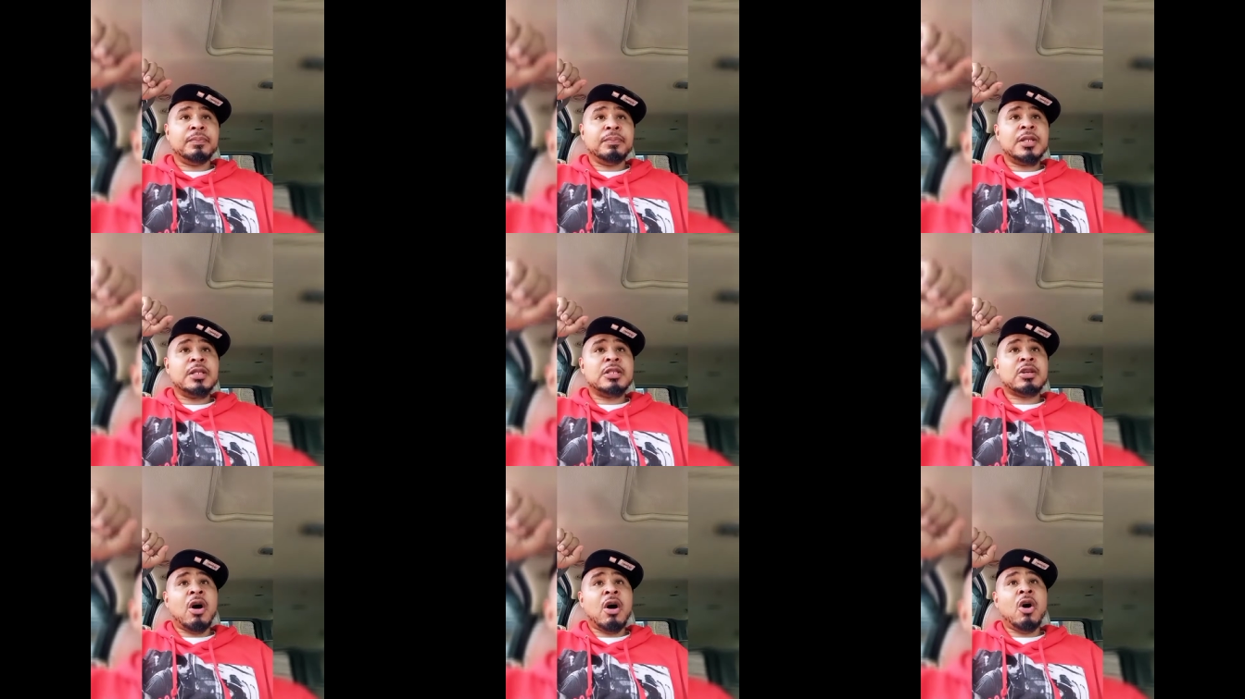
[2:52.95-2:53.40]

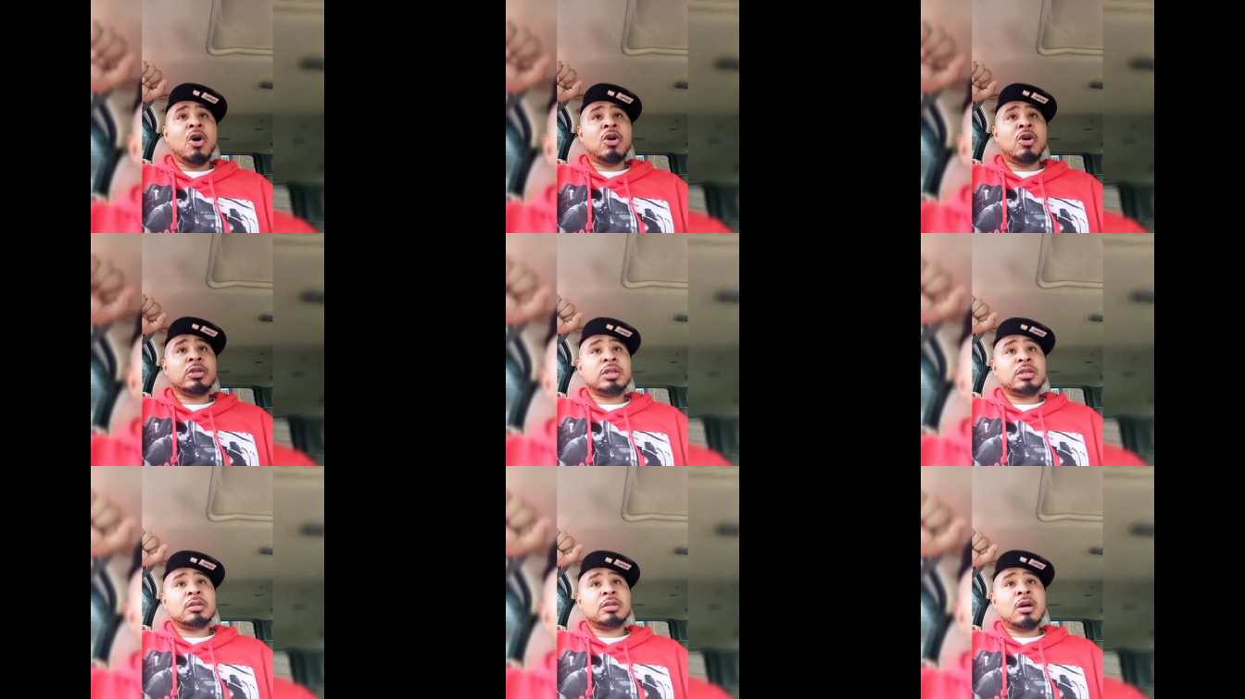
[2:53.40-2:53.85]
He's an
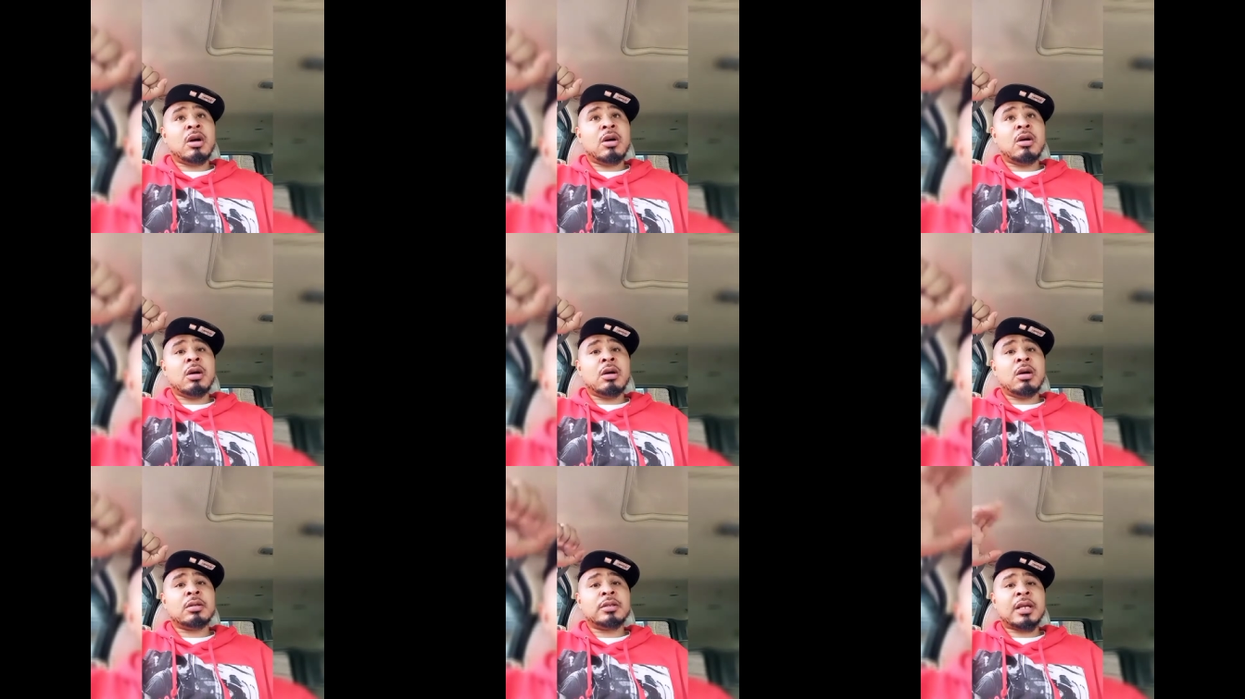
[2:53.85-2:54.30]

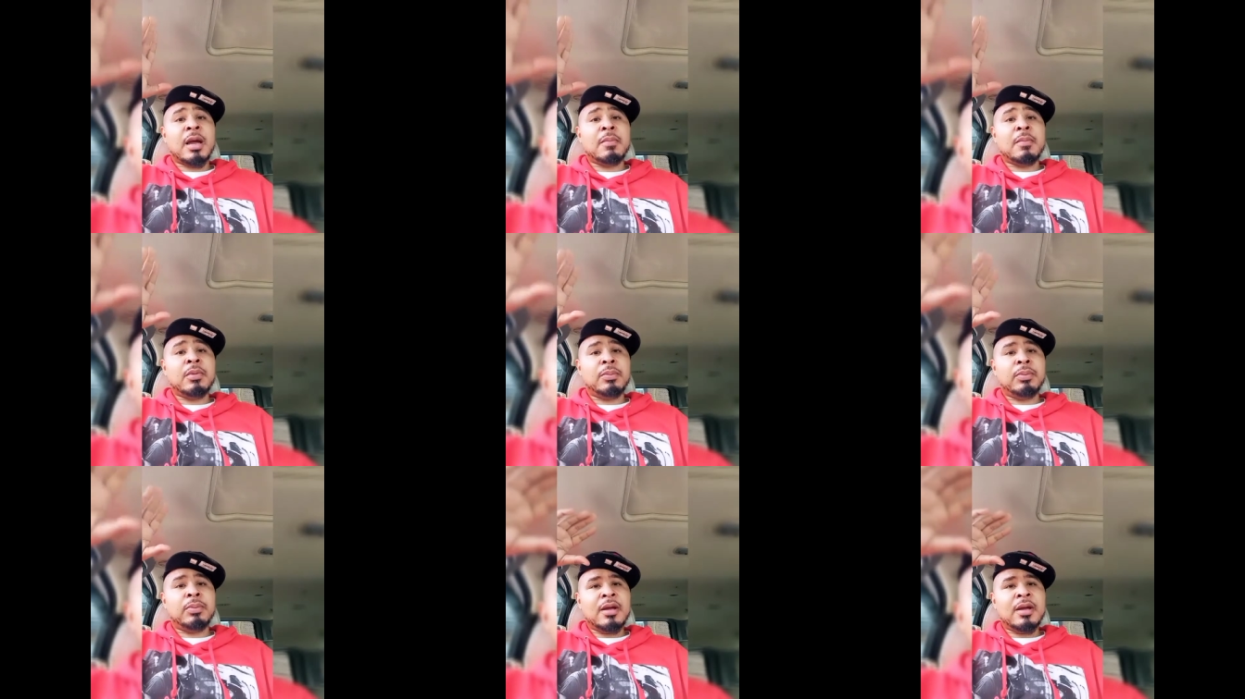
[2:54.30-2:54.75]
all-star
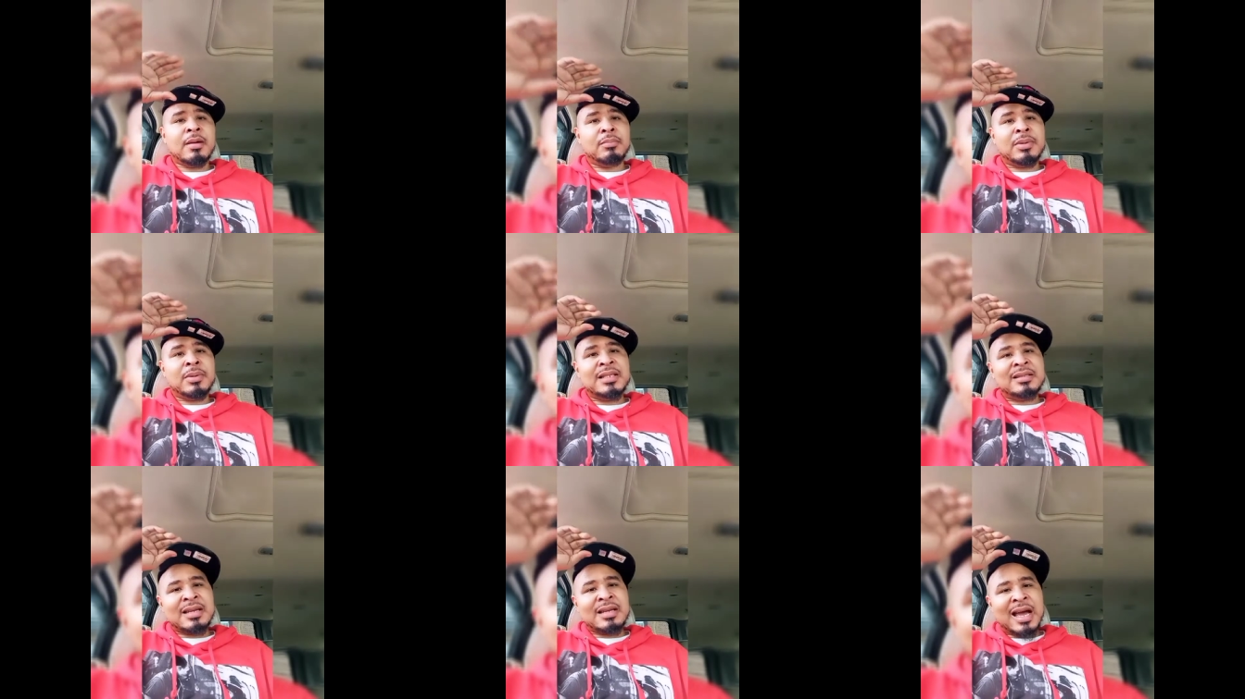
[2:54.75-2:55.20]
type of player,
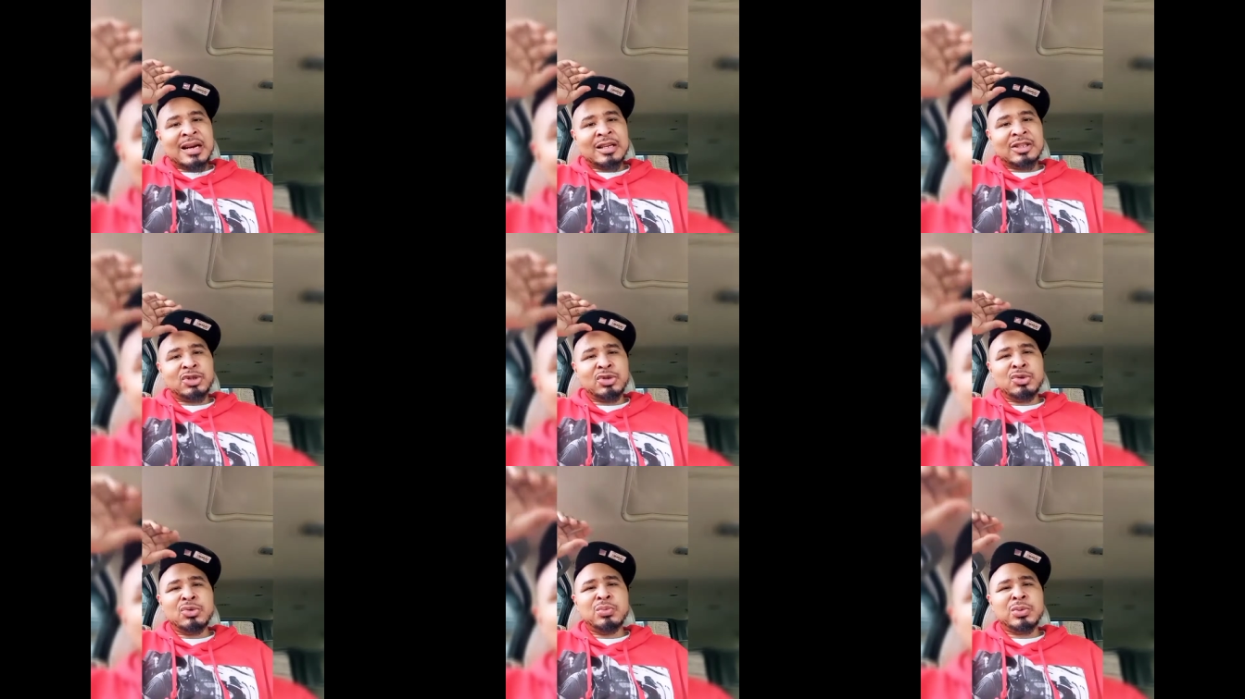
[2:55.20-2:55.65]
but he's not a
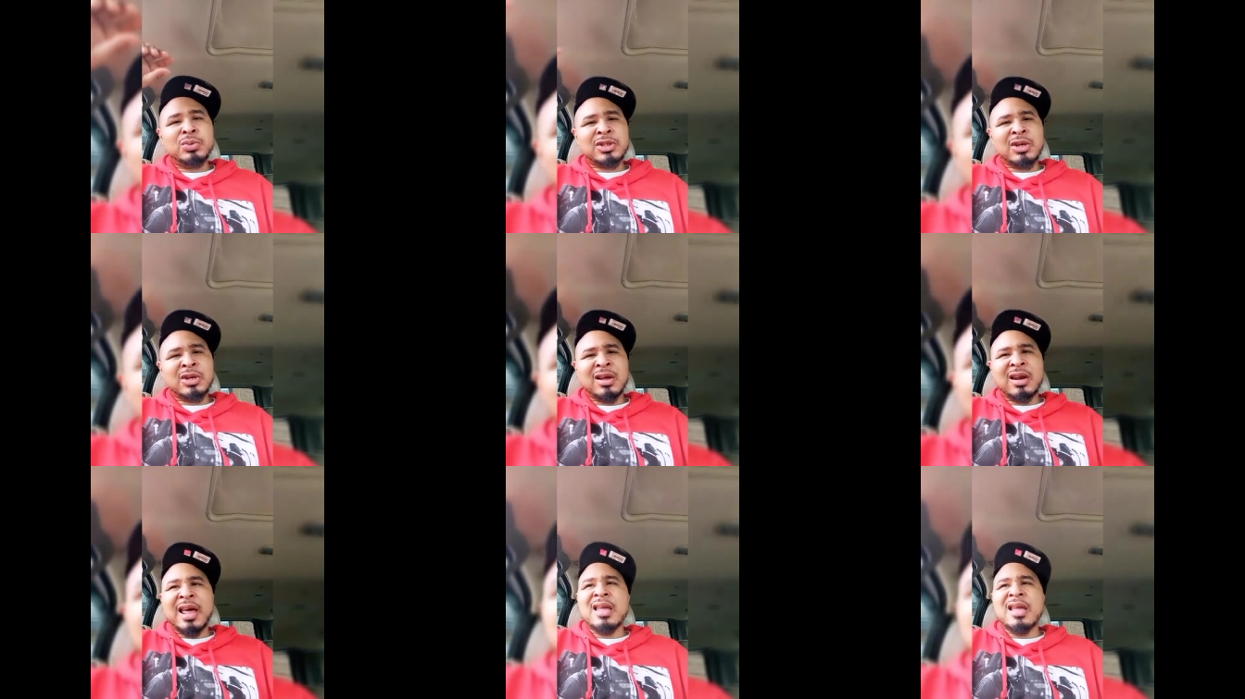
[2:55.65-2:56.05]
superstar.